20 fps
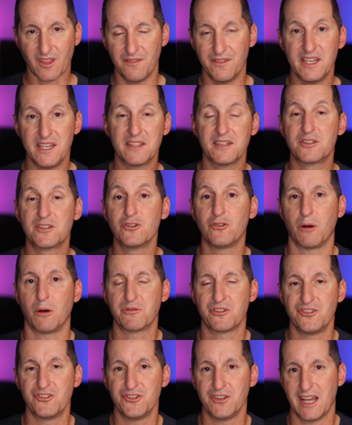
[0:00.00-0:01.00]
They're the two
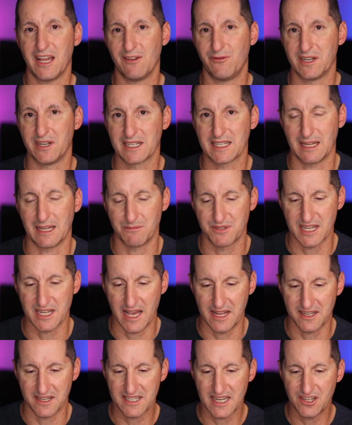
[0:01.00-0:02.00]
options you have when it comes
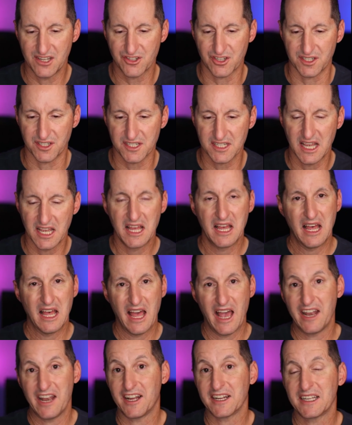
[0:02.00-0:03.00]
to annotations.
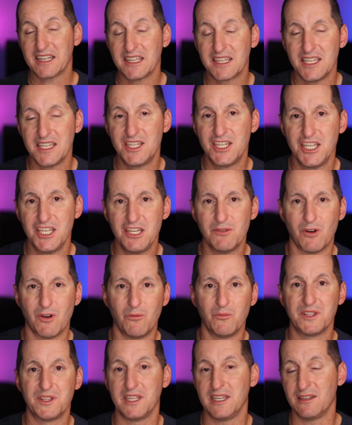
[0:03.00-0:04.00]
And I can continue
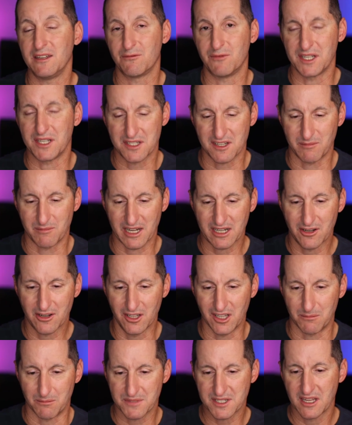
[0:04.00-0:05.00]
on with the rest of my
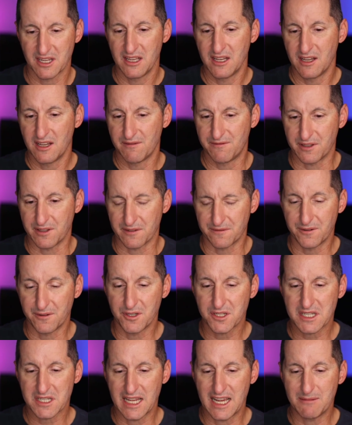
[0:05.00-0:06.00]
columns. For the
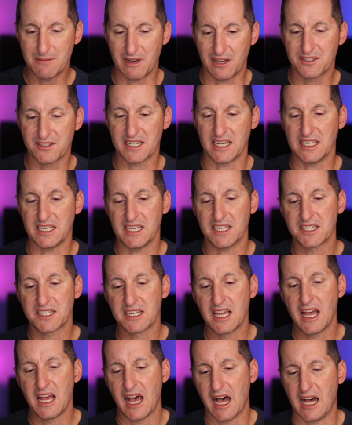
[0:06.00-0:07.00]
first name, I'll say,
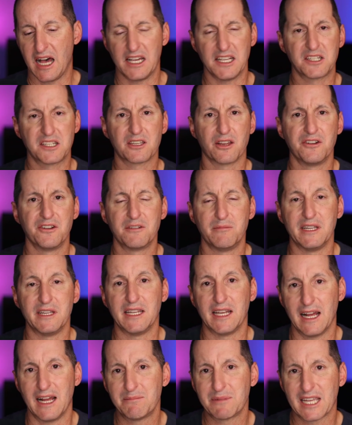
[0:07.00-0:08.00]
yes, it's going to
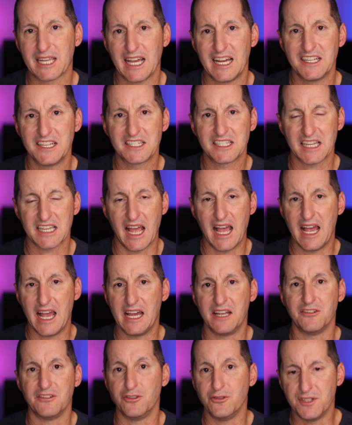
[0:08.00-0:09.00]
be uppercase
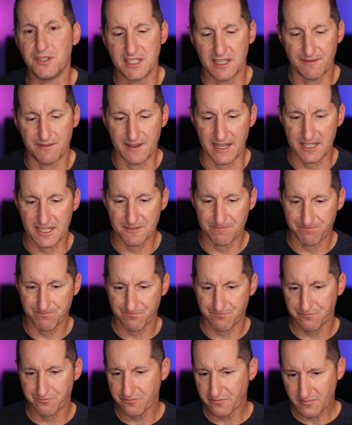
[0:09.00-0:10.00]
and UTF-8.
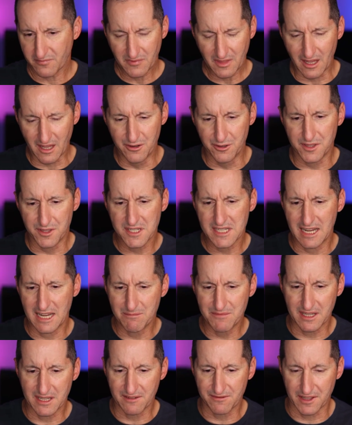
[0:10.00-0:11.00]
Do the
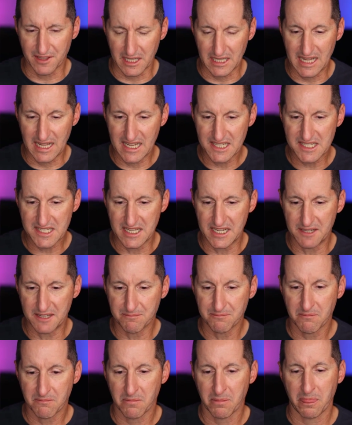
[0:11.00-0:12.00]
same thing for the last
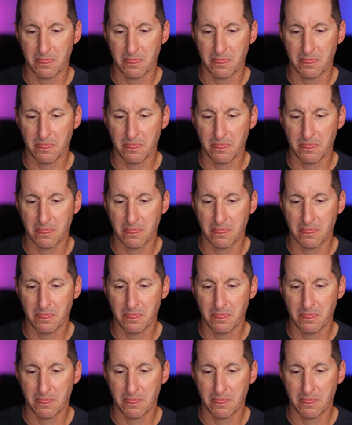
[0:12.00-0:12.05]
name.